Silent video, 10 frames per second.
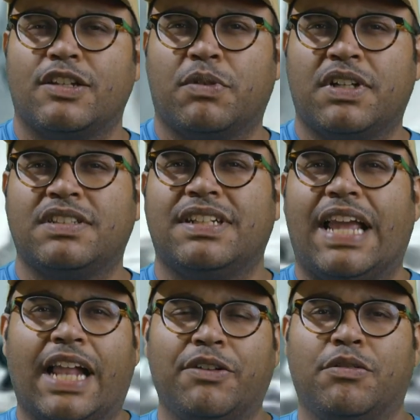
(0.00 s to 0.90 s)
As well as an
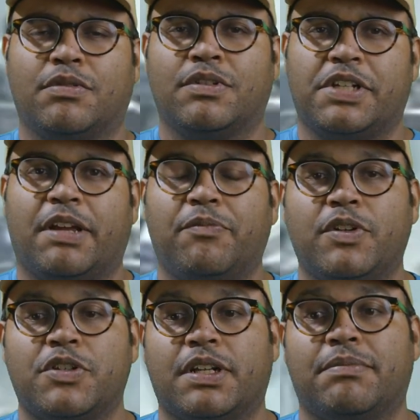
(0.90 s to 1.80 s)
annual world
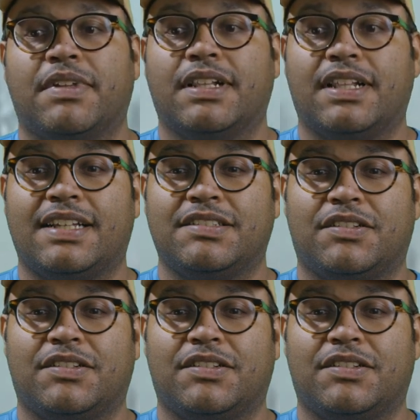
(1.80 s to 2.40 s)
championship, the class